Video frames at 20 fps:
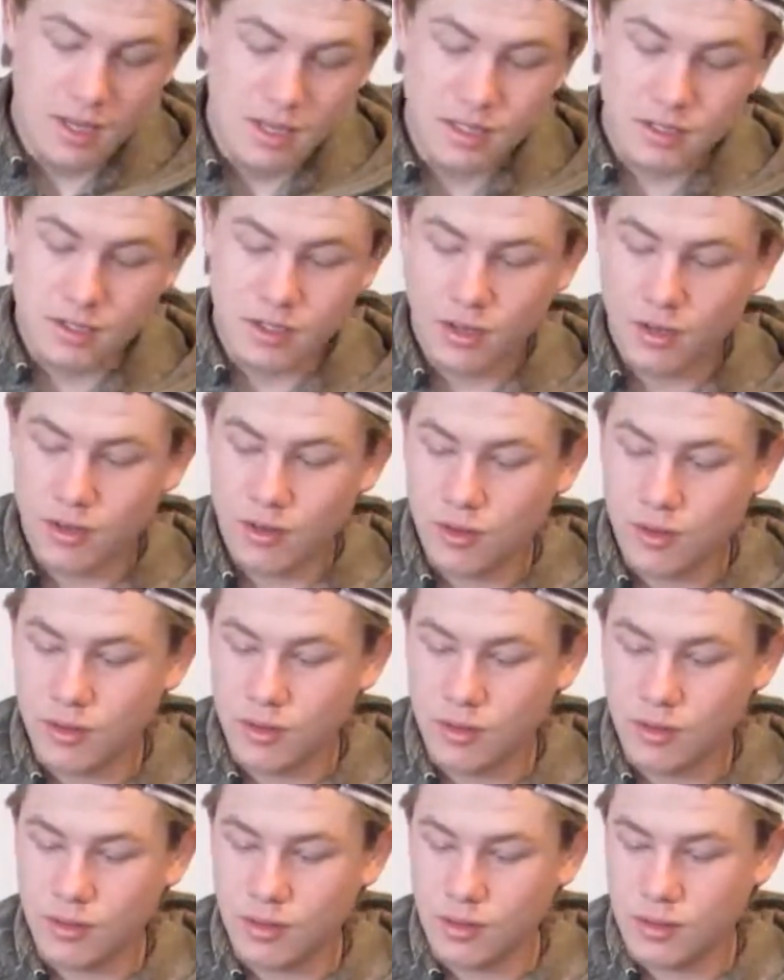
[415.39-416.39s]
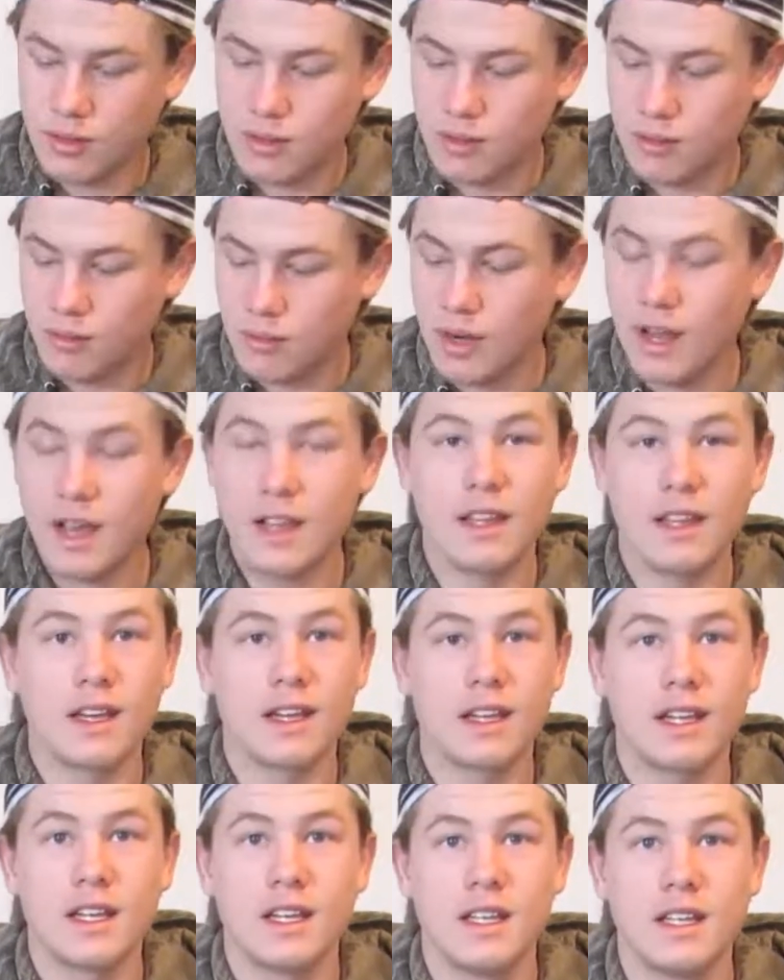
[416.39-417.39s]
So what I
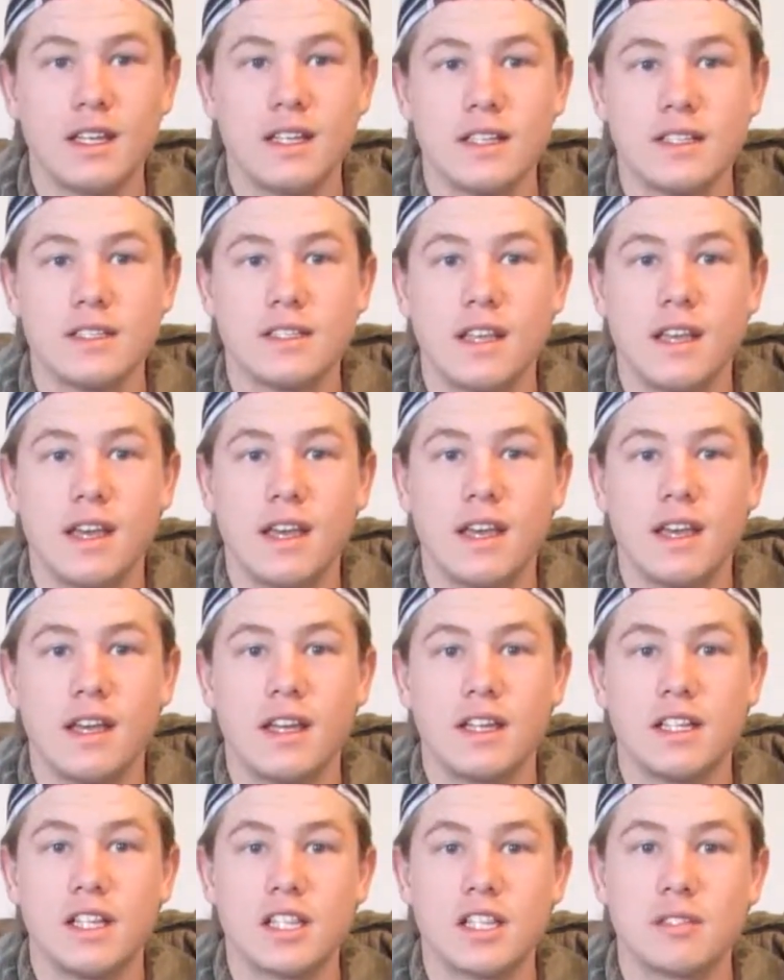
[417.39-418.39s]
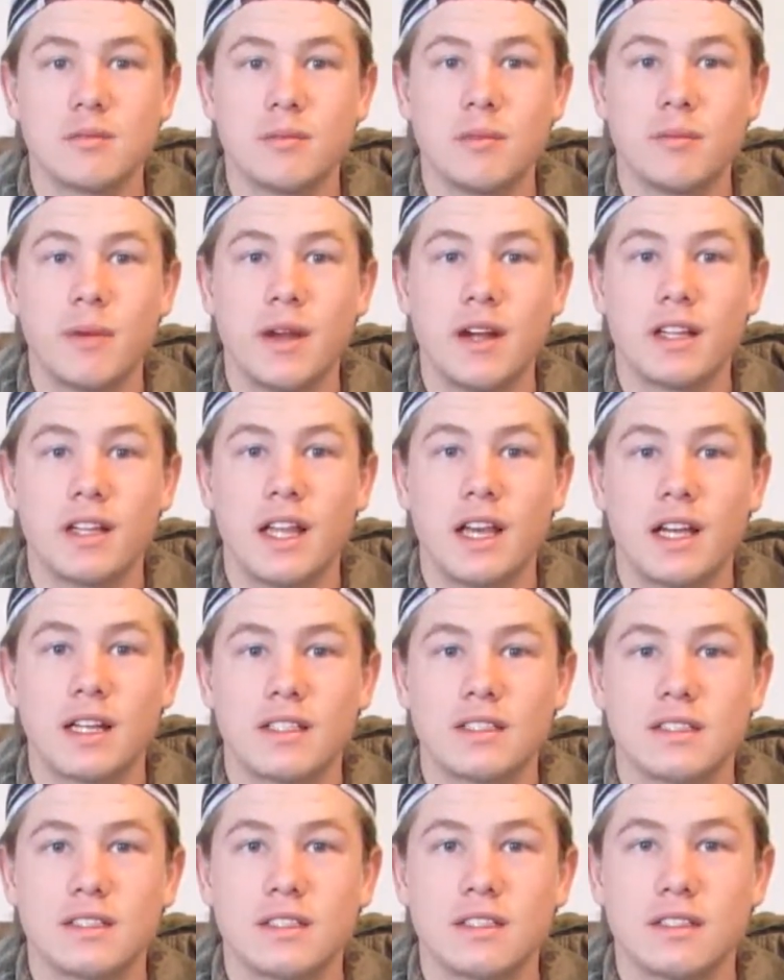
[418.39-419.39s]
like is a adjustable
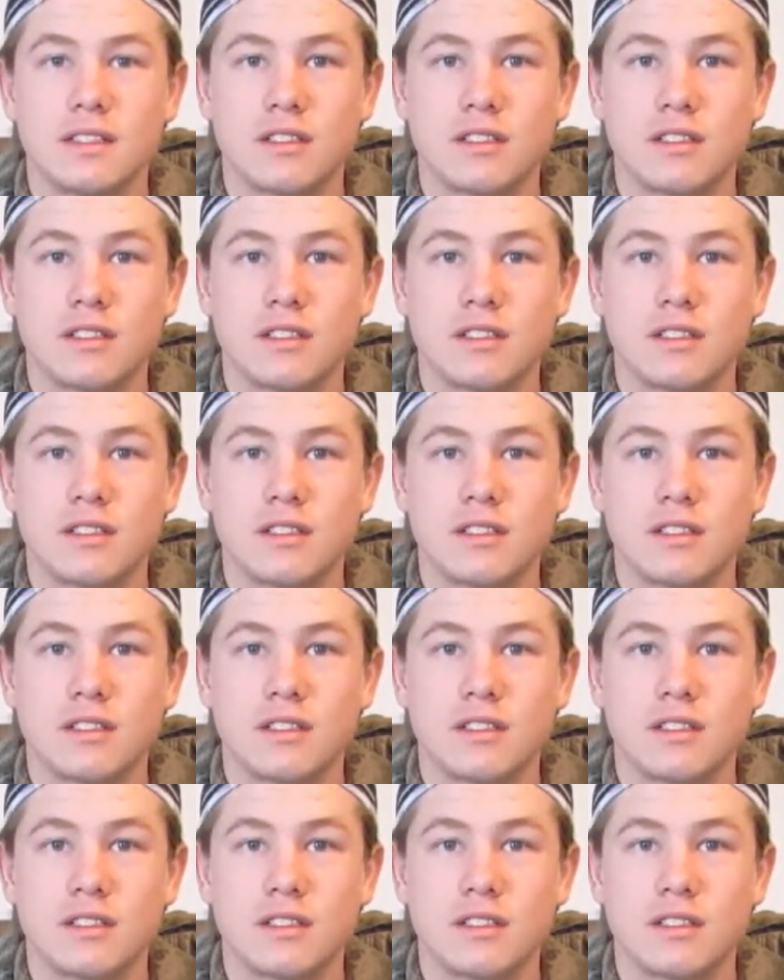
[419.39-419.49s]
parallax